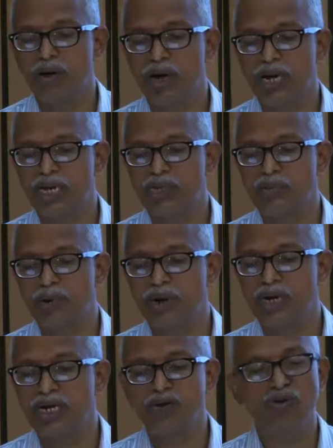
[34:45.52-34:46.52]

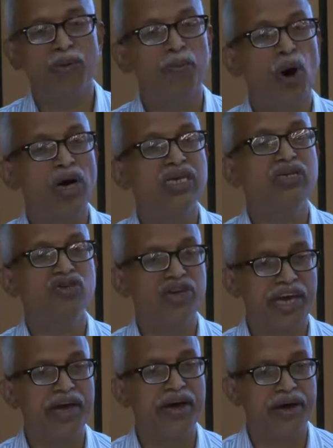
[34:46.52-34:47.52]
corresponding to the moist
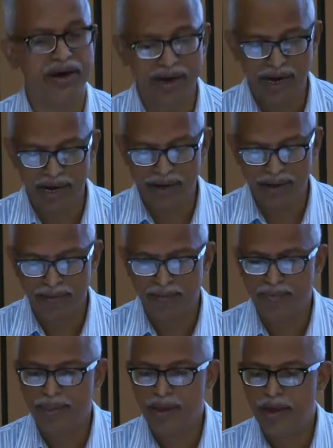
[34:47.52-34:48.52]
air, right.
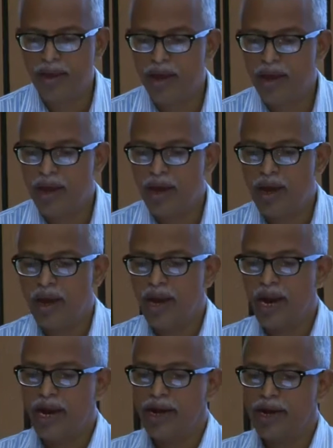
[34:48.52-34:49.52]

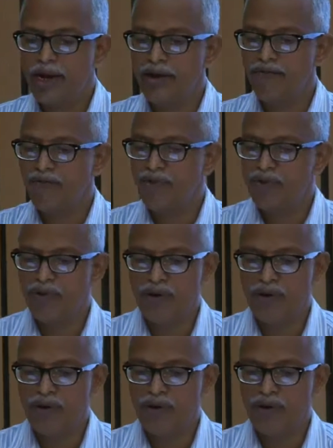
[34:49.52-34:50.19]
And if you,